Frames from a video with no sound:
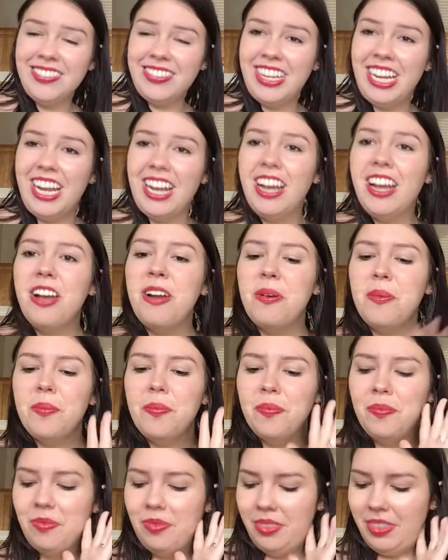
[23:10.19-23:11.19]
me.
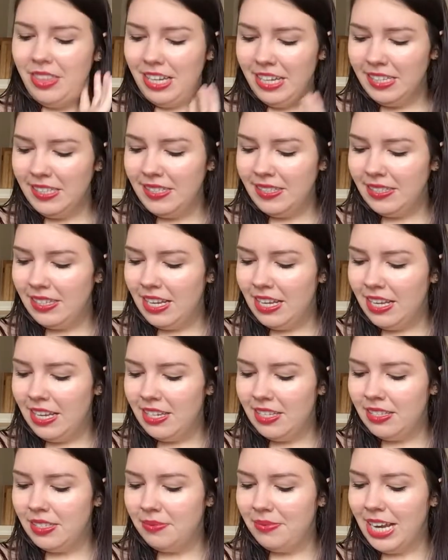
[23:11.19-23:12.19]
This
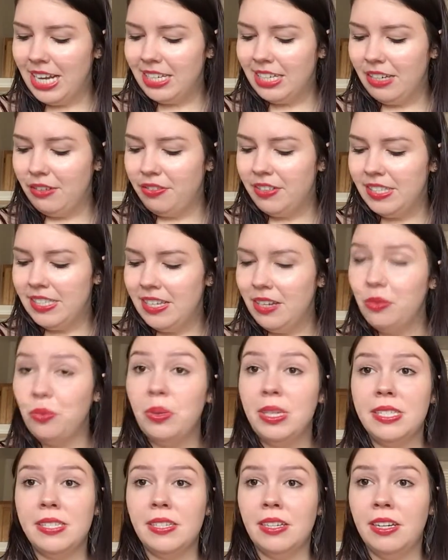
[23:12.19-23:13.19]
is Magnificent
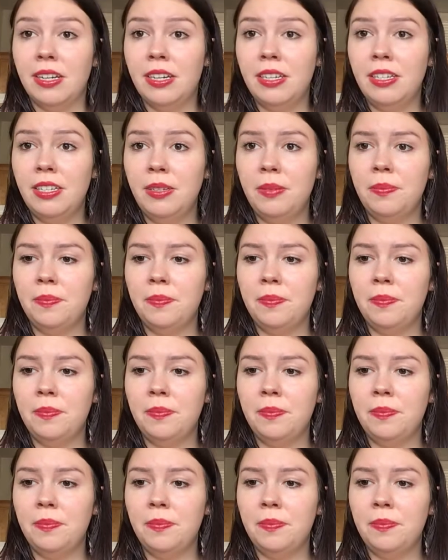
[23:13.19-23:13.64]
Wizard.